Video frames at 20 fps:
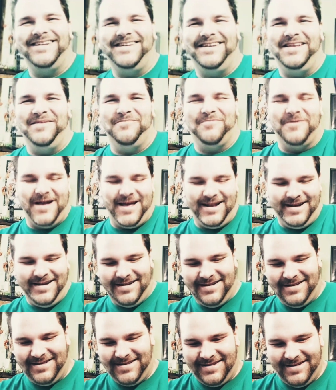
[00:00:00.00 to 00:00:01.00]
of Deep Red?
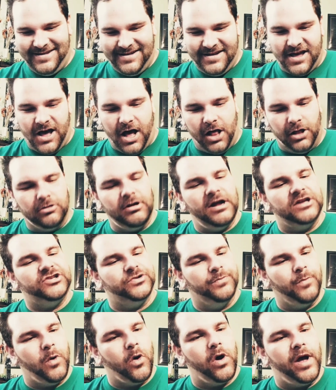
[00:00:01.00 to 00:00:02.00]
Holler at
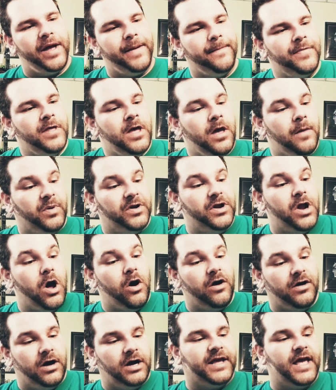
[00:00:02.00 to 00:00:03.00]
your boy. But no,
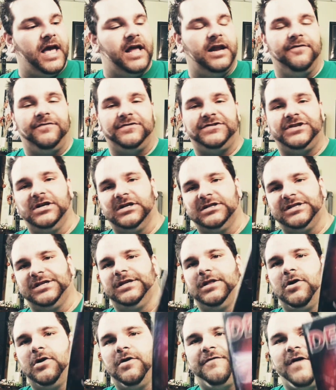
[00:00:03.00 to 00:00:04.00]
again, seriously
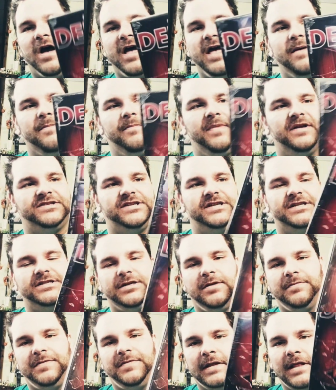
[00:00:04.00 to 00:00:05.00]
though, if I am missing
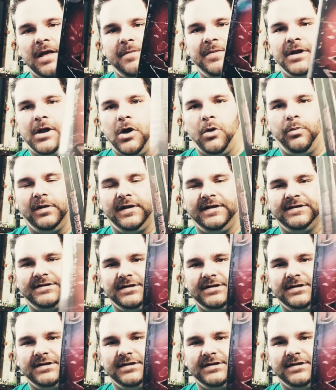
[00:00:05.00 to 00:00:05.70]
something, let me know, please,